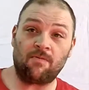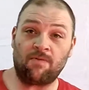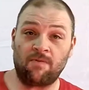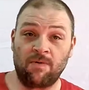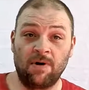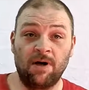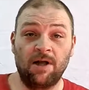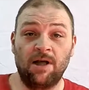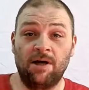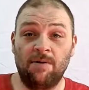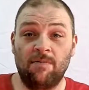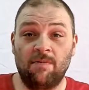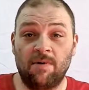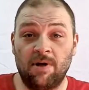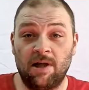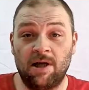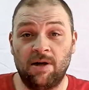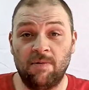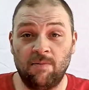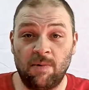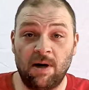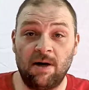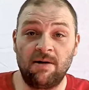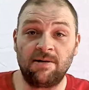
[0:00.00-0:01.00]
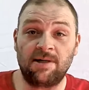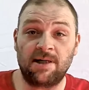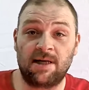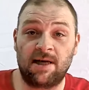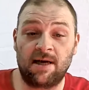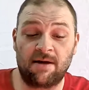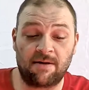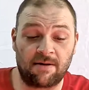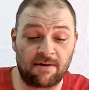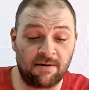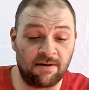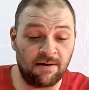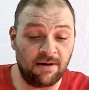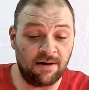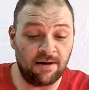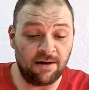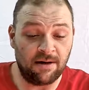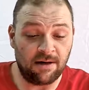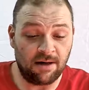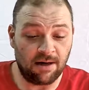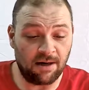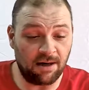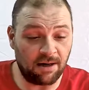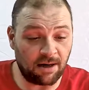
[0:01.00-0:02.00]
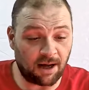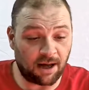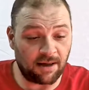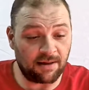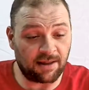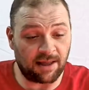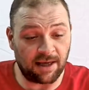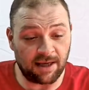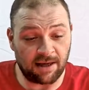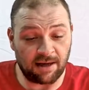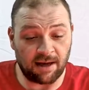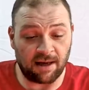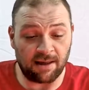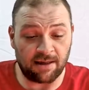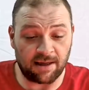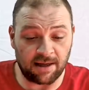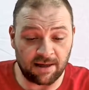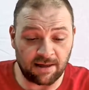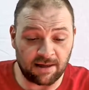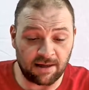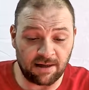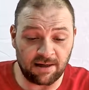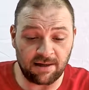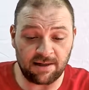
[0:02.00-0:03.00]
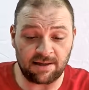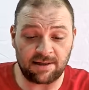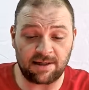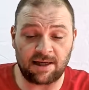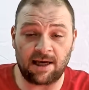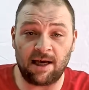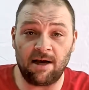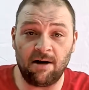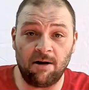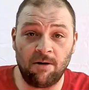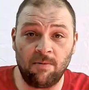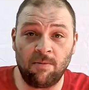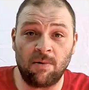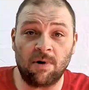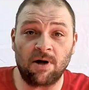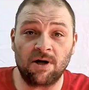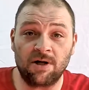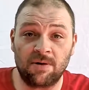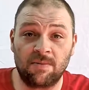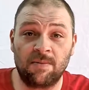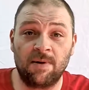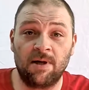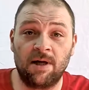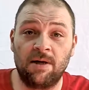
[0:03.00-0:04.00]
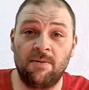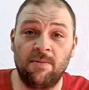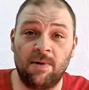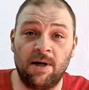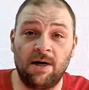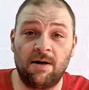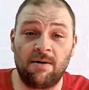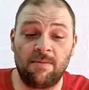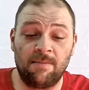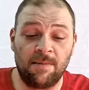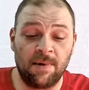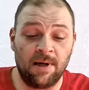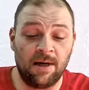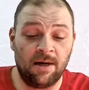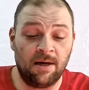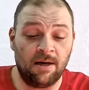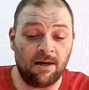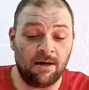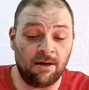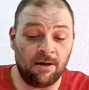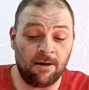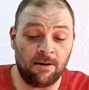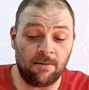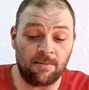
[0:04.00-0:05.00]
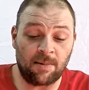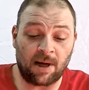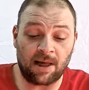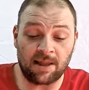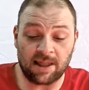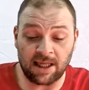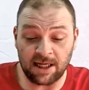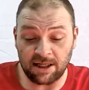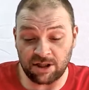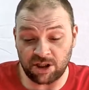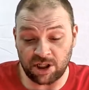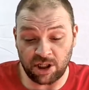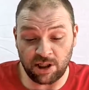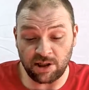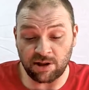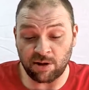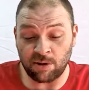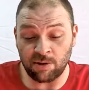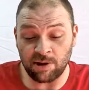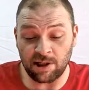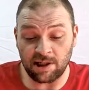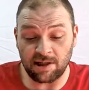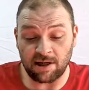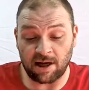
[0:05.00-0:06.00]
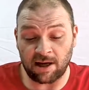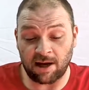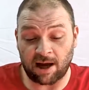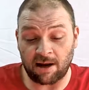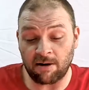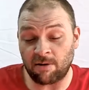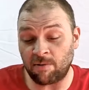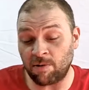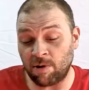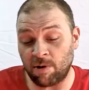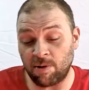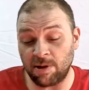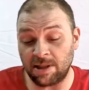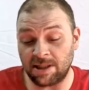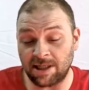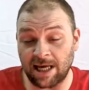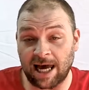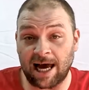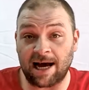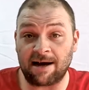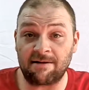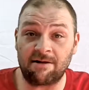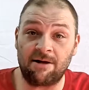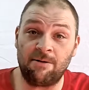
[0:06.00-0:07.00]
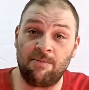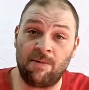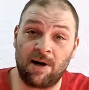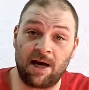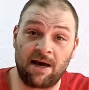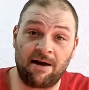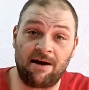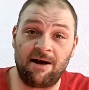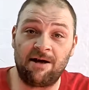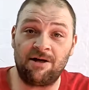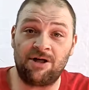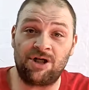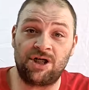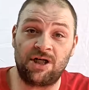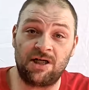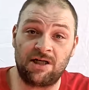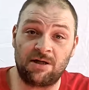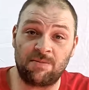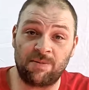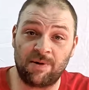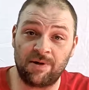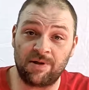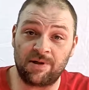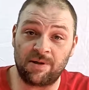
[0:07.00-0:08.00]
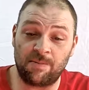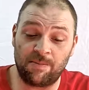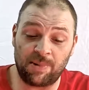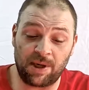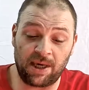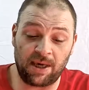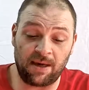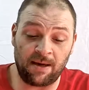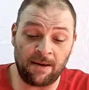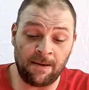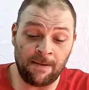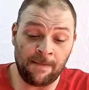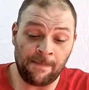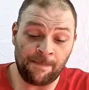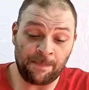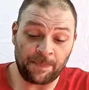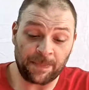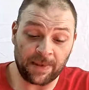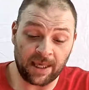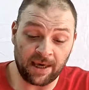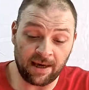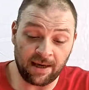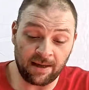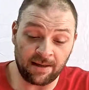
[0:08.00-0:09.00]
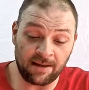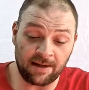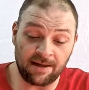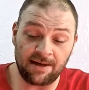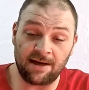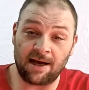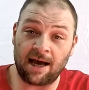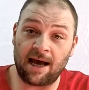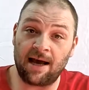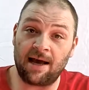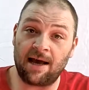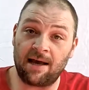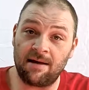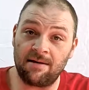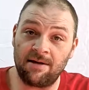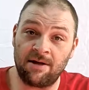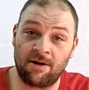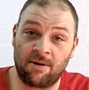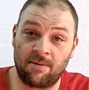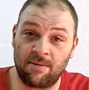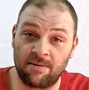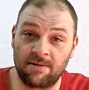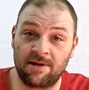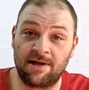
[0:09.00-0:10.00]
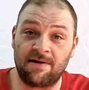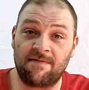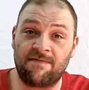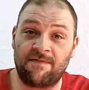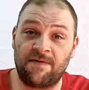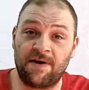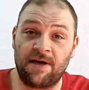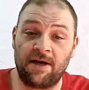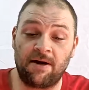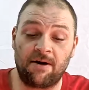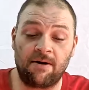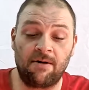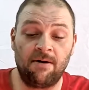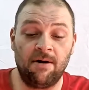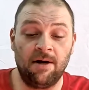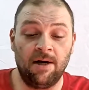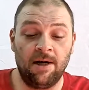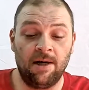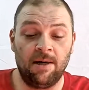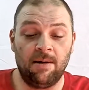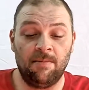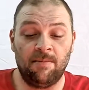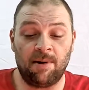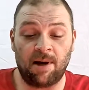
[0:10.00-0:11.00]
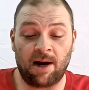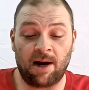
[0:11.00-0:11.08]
really, really well together. I think the scale works really well. I think she's only, I don't know exactly what age she's supposed to be in it at, you know, this figure, but